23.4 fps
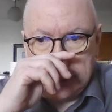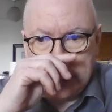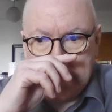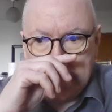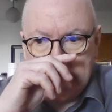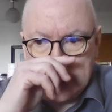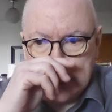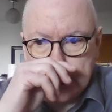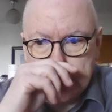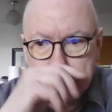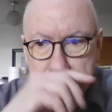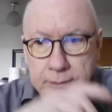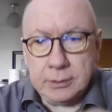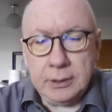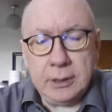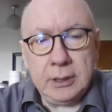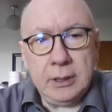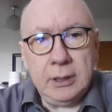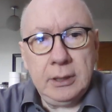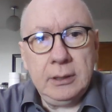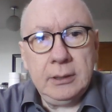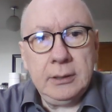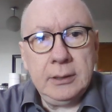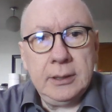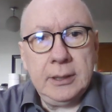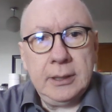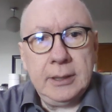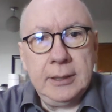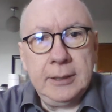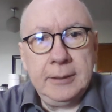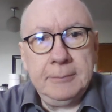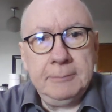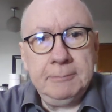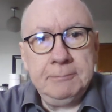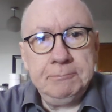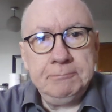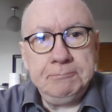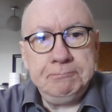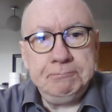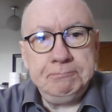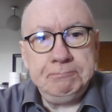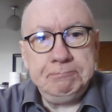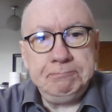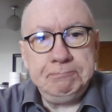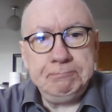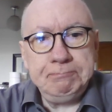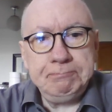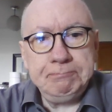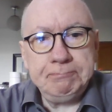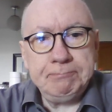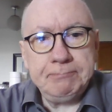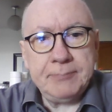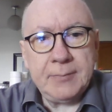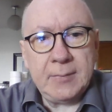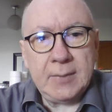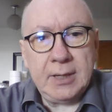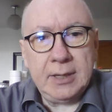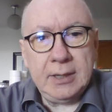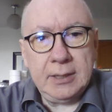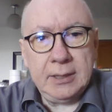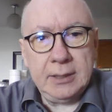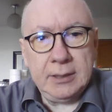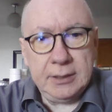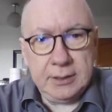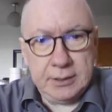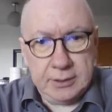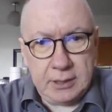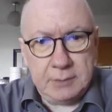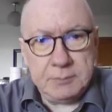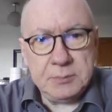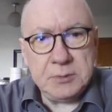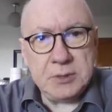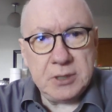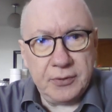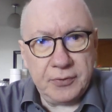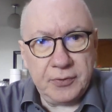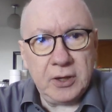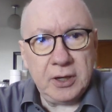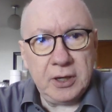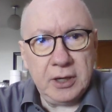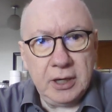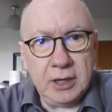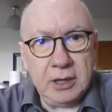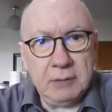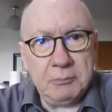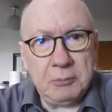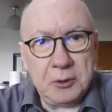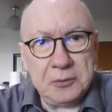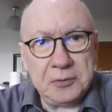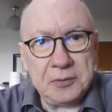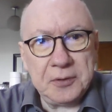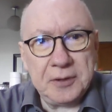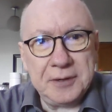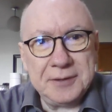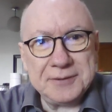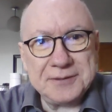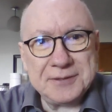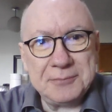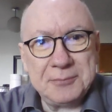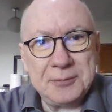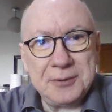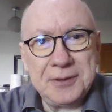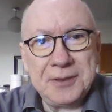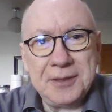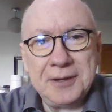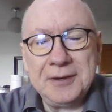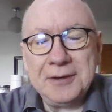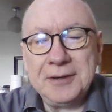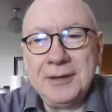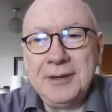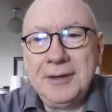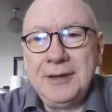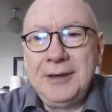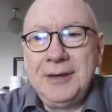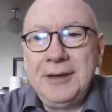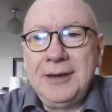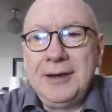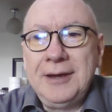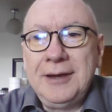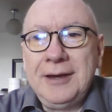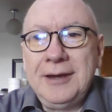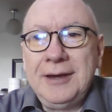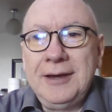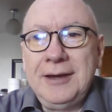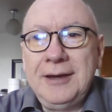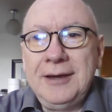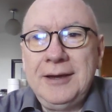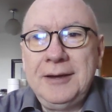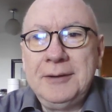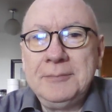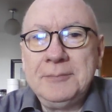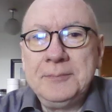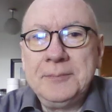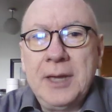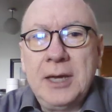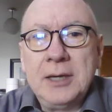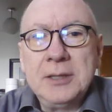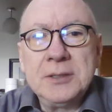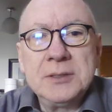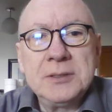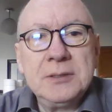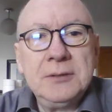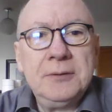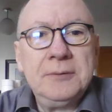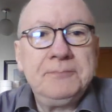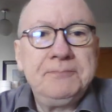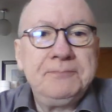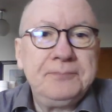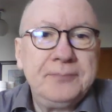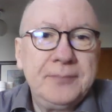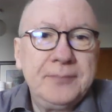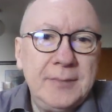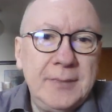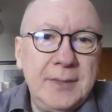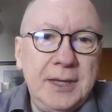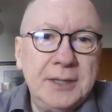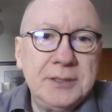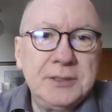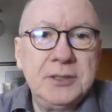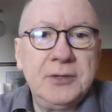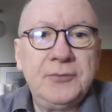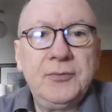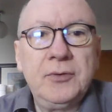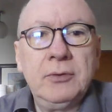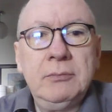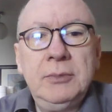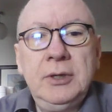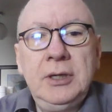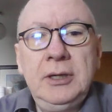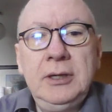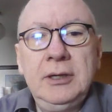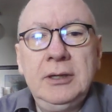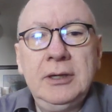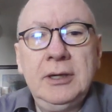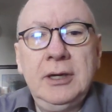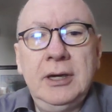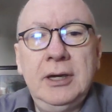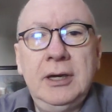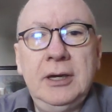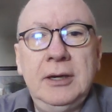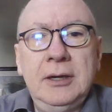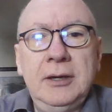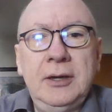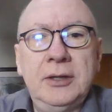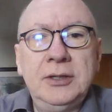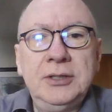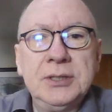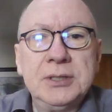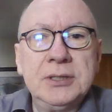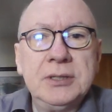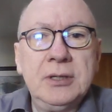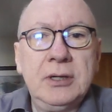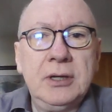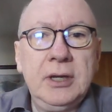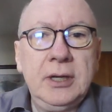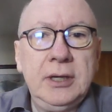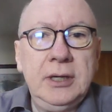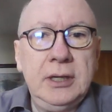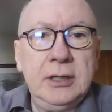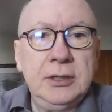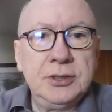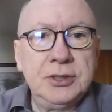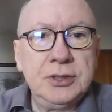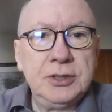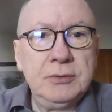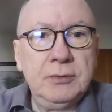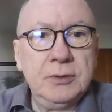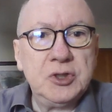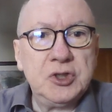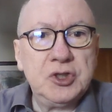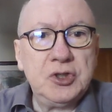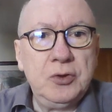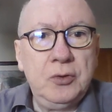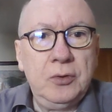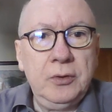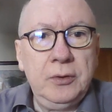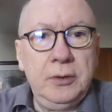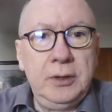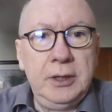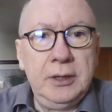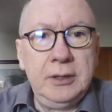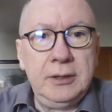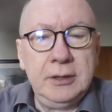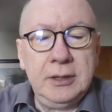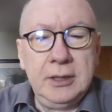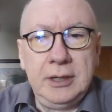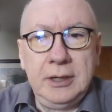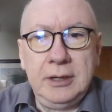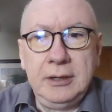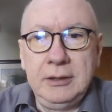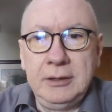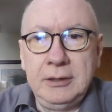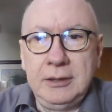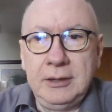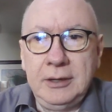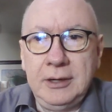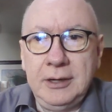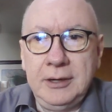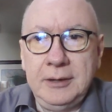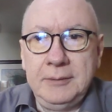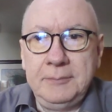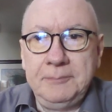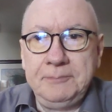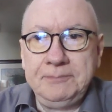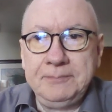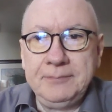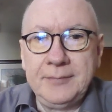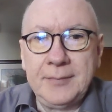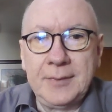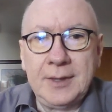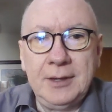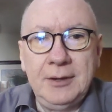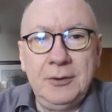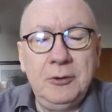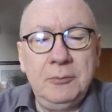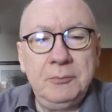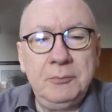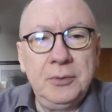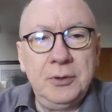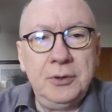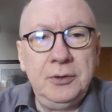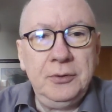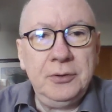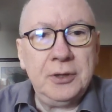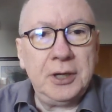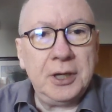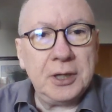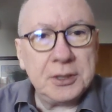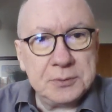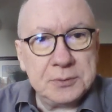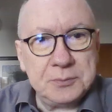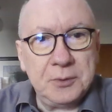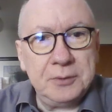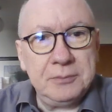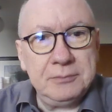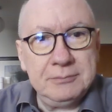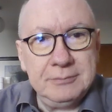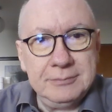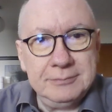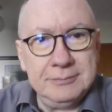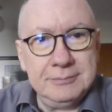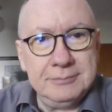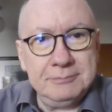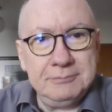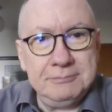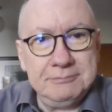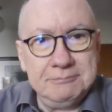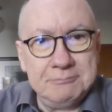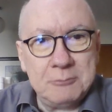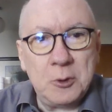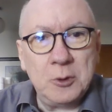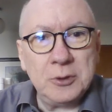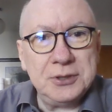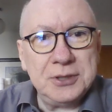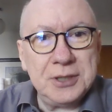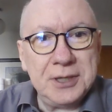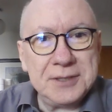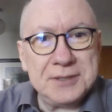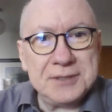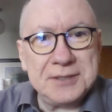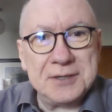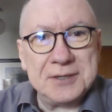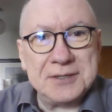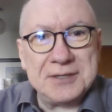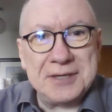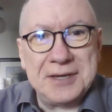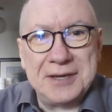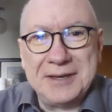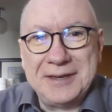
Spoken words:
certainly it keeps you thinking about things, I would think. So that's it for me. I just thought I'd get a short story in there. I hope I do the next one more justice.